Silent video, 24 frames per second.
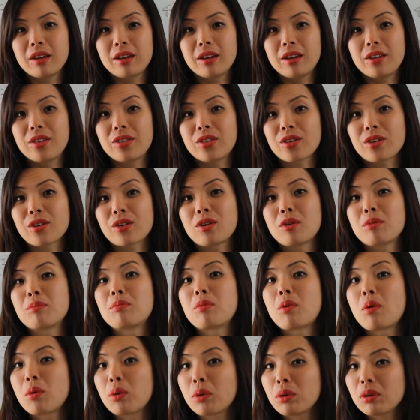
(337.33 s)
And there are
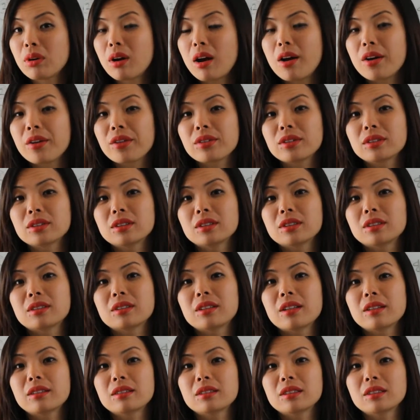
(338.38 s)
more other
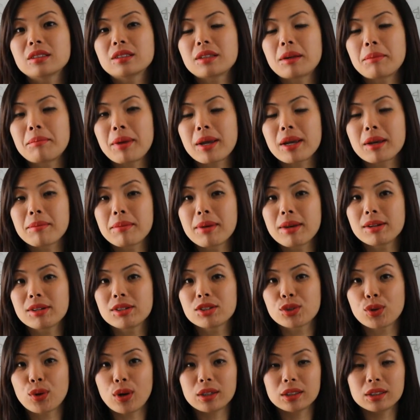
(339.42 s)
things that make a man
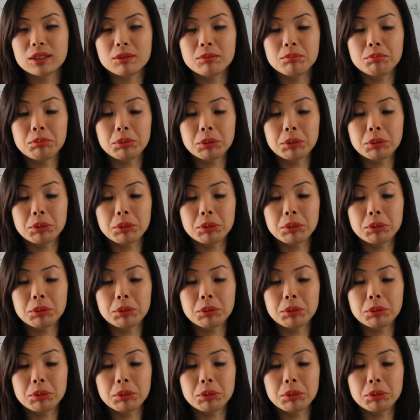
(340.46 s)
attractive,